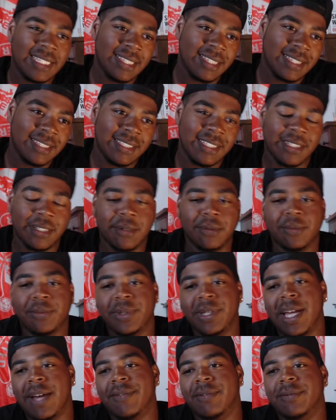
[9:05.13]
we
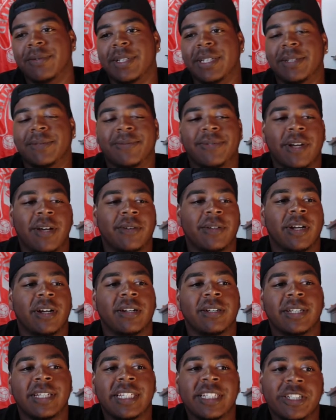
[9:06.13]
haven't really found our
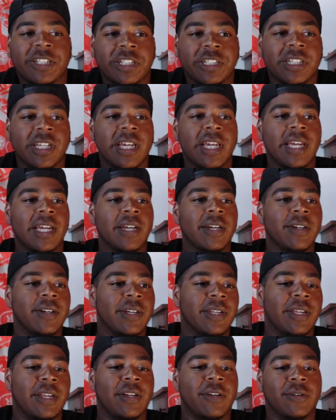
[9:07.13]
niche
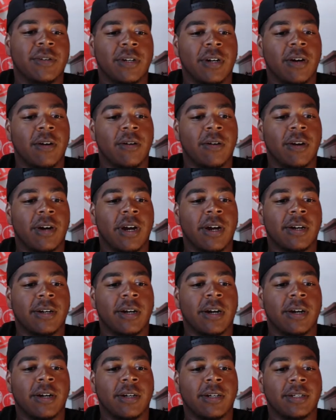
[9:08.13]
or
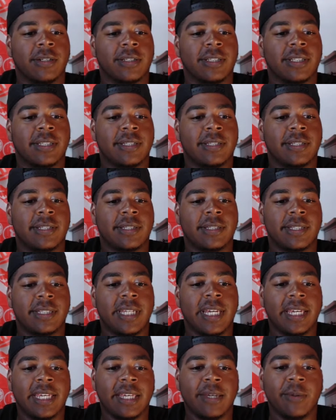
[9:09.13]
our
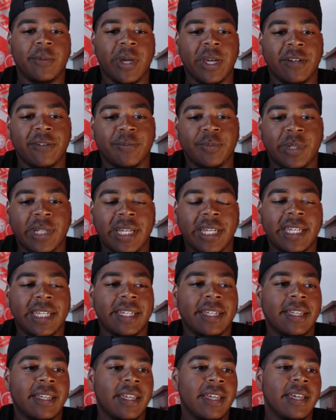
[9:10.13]
ticking way of
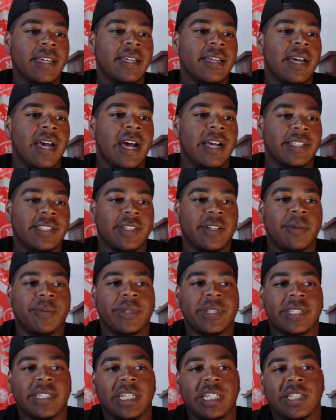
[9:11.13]
playing. So I'm going to
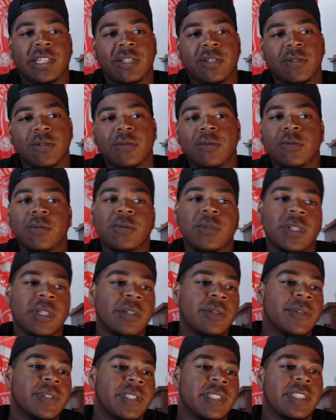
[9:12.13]
say
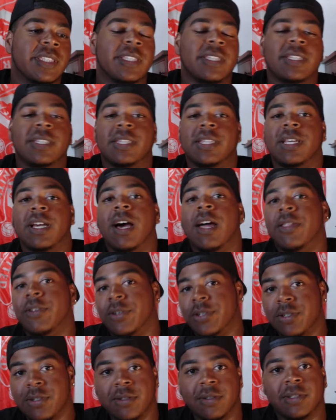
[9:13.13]
2-0 is the other
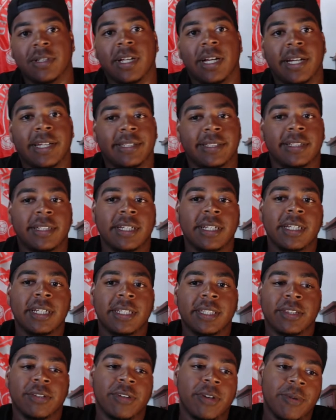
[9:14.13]
scoreline.
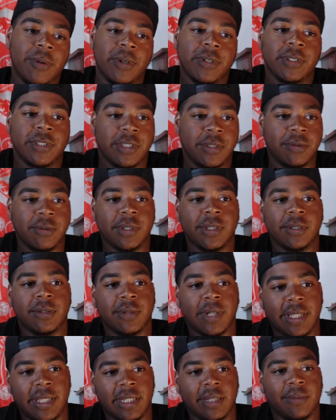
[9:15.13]
3-1 or 2-0.
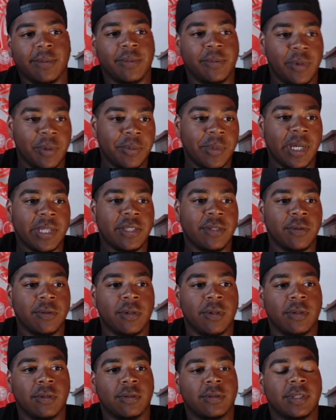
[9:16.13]
I think we win by 2
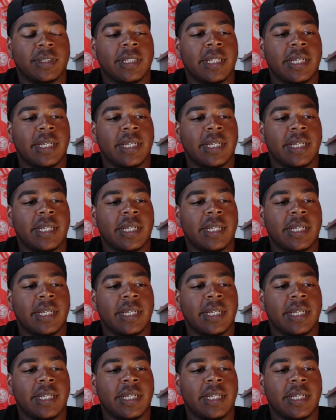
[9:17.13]
goals.